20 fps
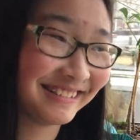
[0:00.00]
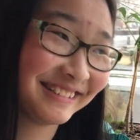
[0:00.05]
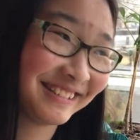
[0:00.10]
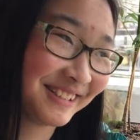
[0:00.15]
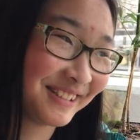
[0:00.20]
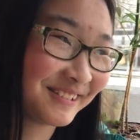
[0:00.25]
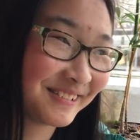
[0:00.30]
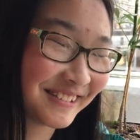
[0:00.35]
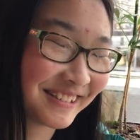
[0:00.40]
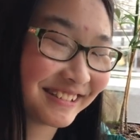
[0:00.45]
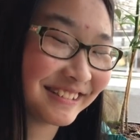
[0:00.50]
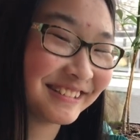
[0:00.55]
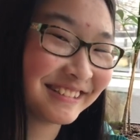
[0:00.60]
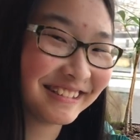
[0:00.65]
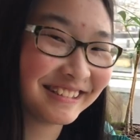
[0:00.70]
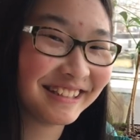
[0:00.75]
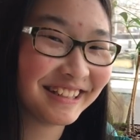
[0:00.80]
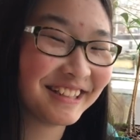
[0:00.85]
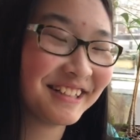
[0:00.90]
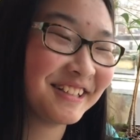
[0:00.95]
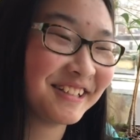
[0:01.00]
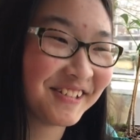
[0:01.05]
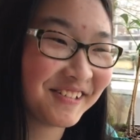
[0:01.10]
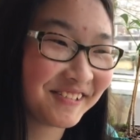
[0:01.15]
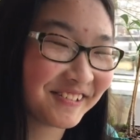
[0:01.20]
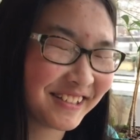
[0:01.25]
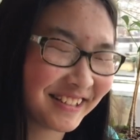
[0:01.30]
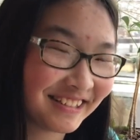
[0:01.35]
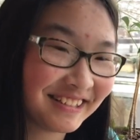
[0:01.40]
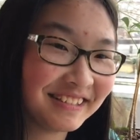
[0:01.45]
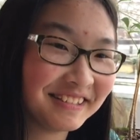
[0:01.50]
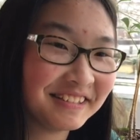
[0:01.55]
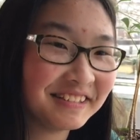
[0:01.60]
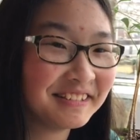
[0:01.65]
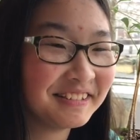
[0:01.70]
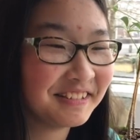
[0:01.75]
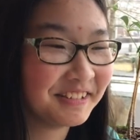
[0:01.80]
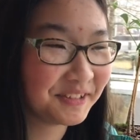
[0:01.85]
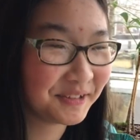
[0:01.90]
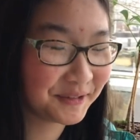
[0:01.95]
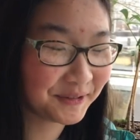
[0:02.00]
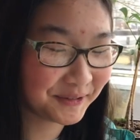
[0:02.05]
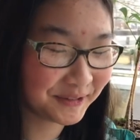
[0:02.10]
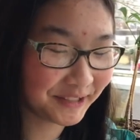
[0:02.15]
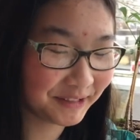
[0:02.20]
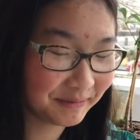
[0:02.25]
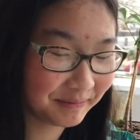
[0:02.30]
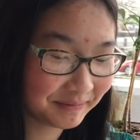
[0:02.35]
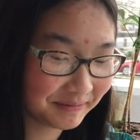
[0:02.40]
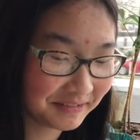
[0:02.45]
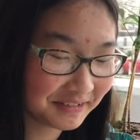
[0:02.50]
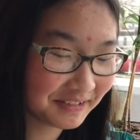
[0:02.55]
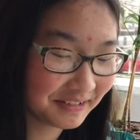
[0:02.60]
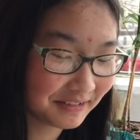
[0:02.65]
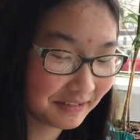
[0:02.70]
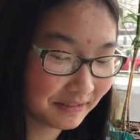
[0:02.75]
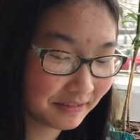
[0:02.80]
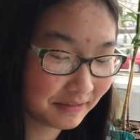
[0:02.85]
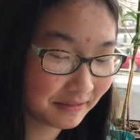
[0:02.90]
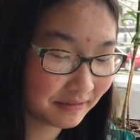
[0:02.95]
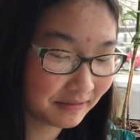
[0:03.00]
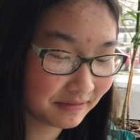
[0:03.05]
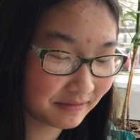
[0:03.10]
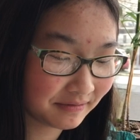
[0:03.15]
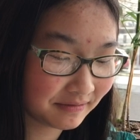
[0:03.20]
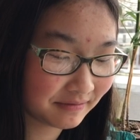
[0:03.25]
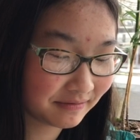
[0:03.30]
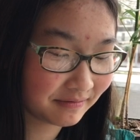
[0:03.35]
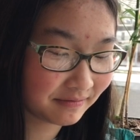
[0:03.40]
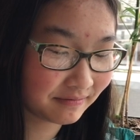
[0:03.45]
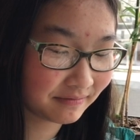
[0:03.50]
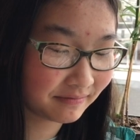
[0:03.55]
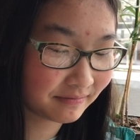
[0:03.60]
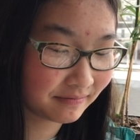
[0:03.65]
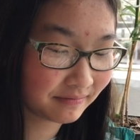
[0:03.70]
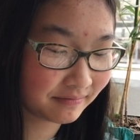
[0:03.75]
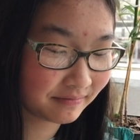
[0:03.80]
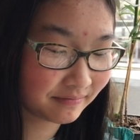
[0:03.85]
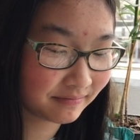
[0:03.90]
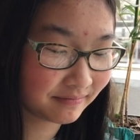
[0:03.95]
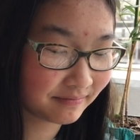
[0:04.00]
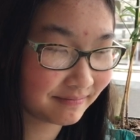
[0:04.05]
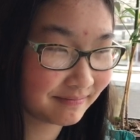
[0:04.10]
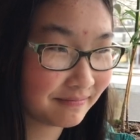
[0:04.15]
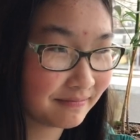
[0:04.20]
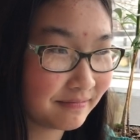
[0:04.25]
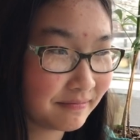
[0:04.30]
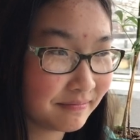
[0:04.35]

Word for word: You sure. blow in your mouth sure. with smoke? Sure. But I don't see smoke coming out of your mouth.